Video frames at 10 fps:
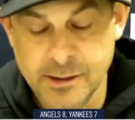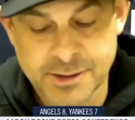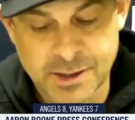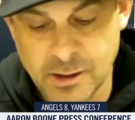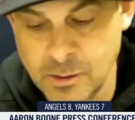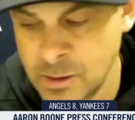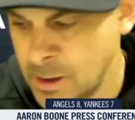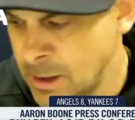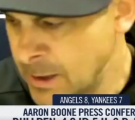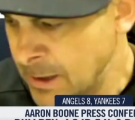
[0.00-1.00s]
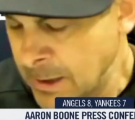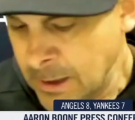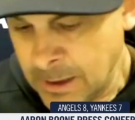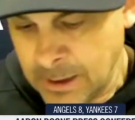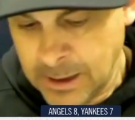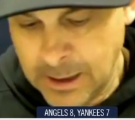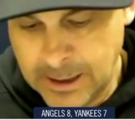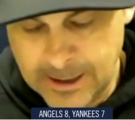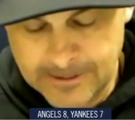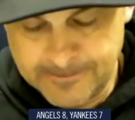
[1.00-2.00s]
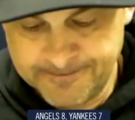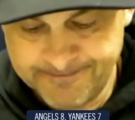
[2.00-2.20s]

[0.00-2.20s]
So, probably,